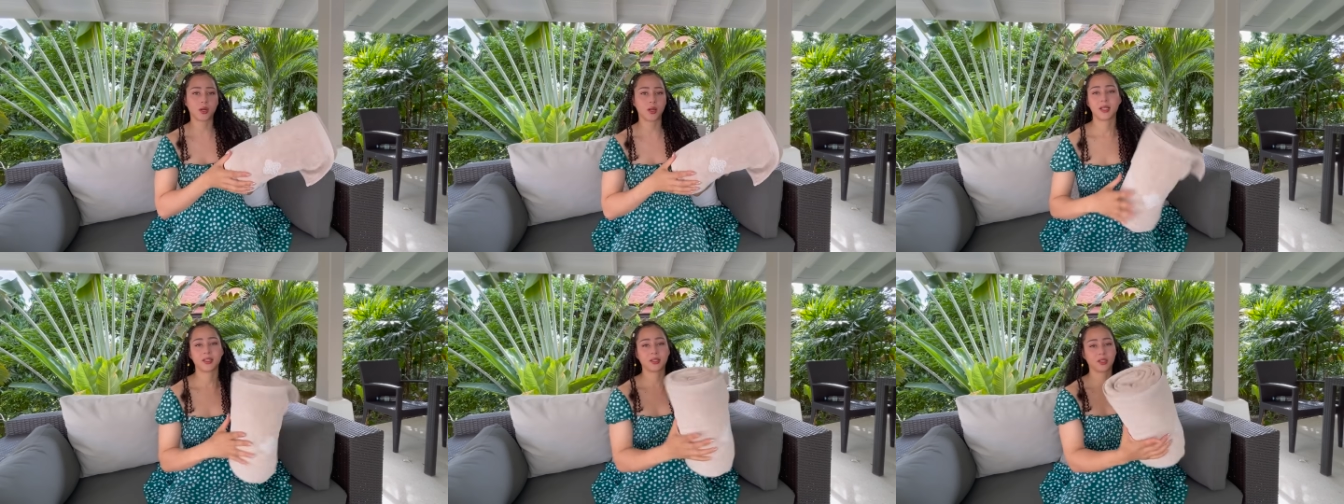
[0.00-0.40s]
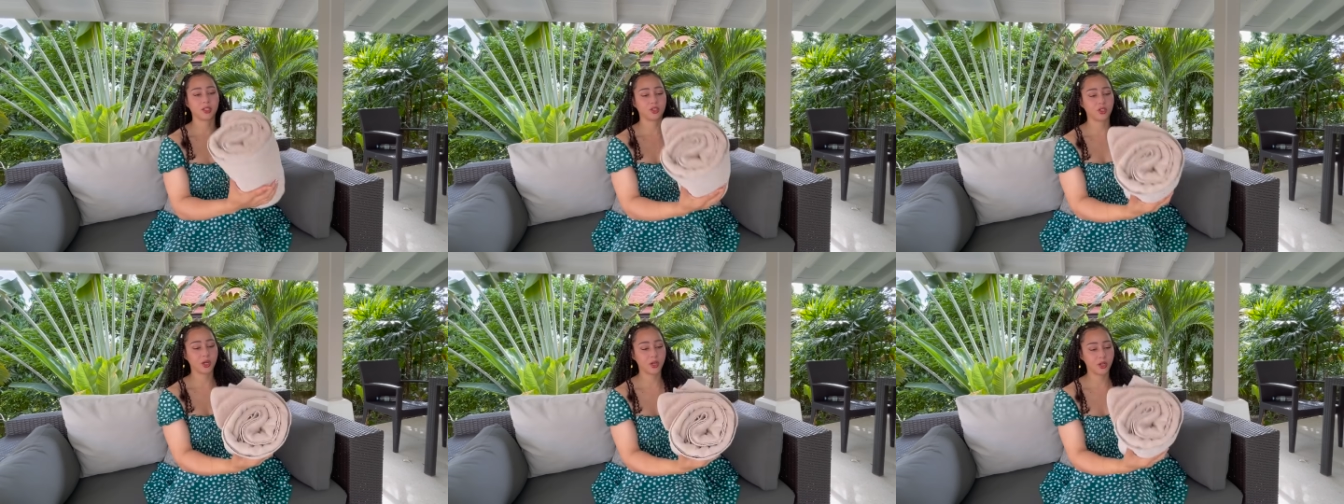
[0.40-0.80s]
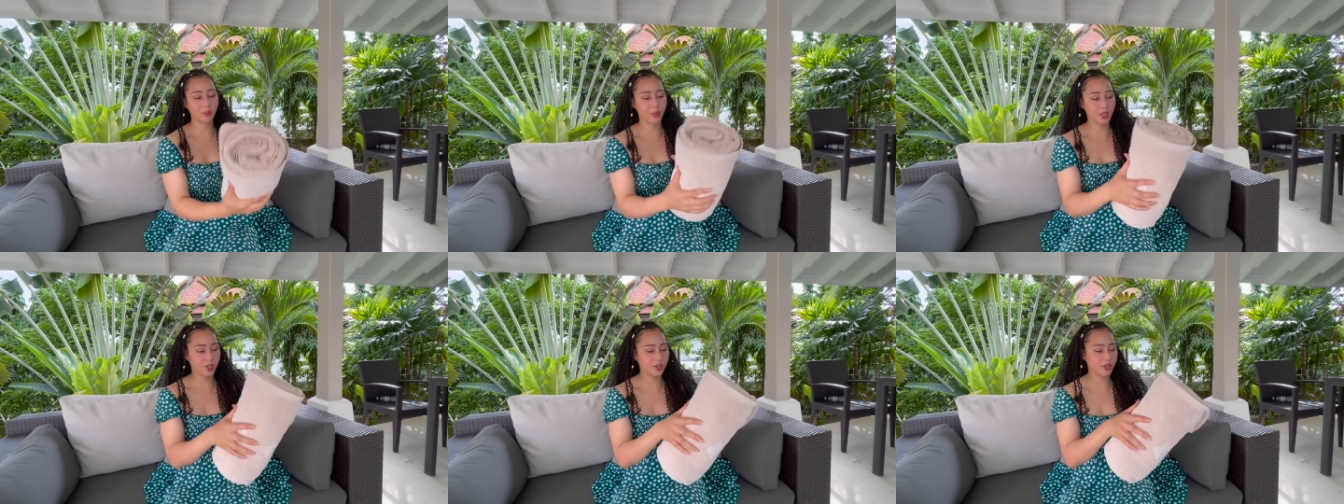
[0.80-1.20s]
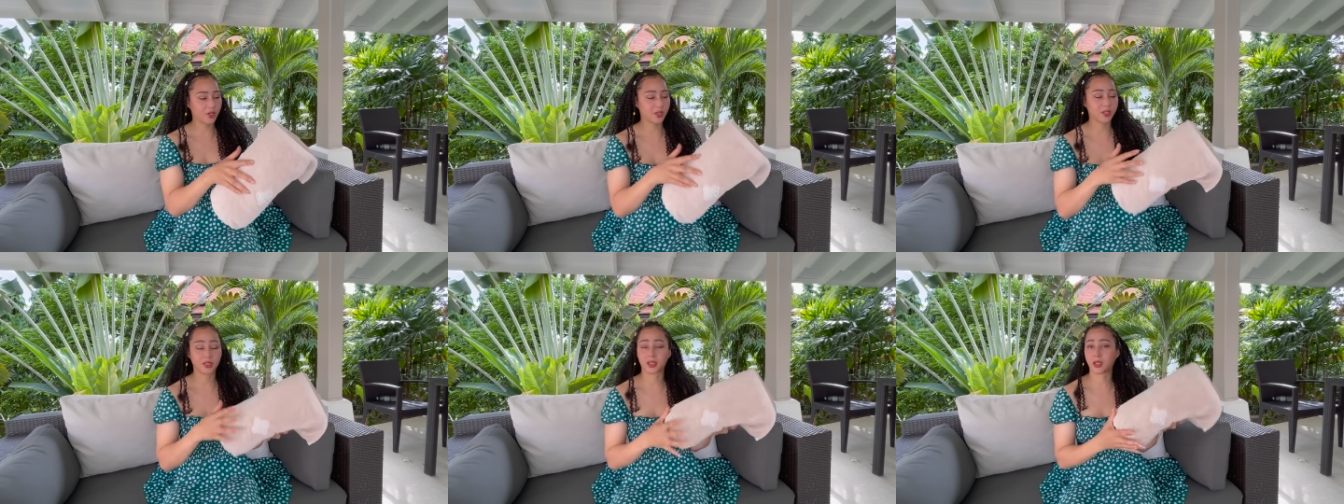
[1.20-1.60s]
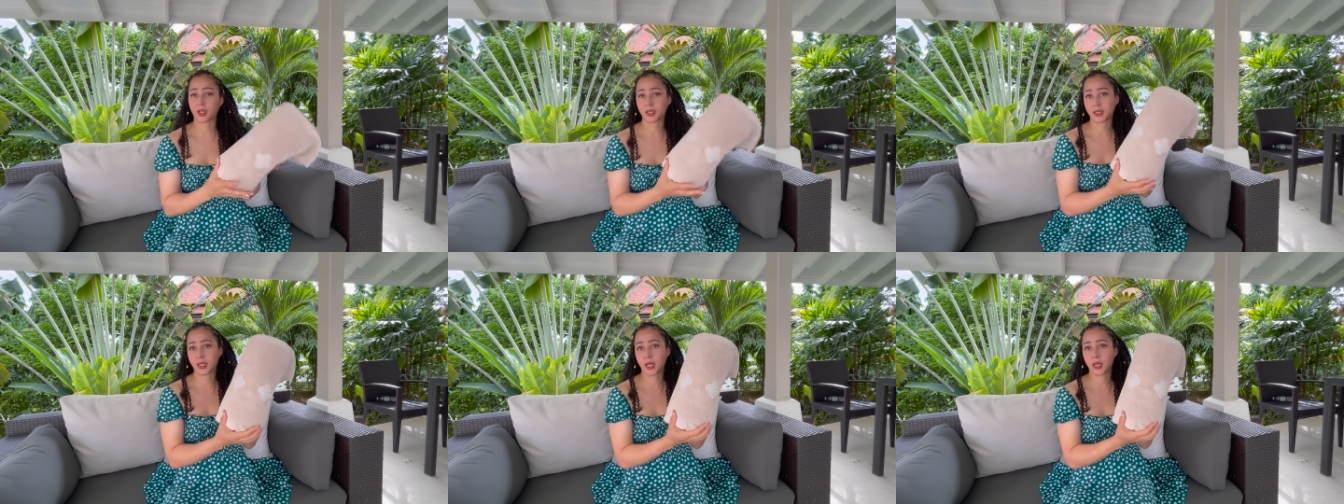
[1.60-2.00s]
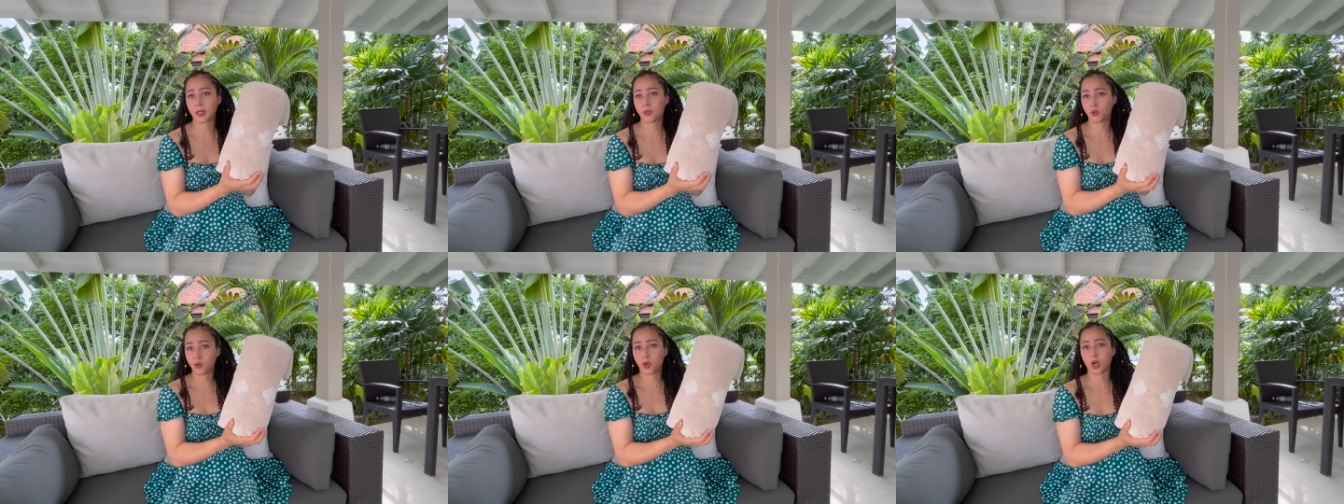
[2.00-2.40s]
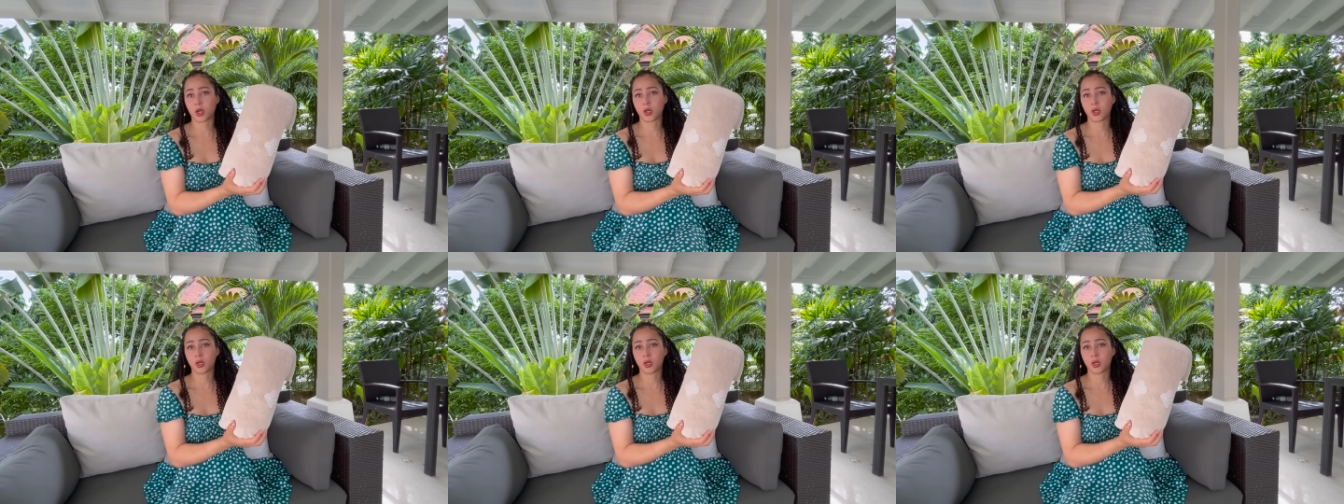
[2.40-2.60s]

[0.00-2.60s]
It's gonna show you the picture and just gonna say sugon,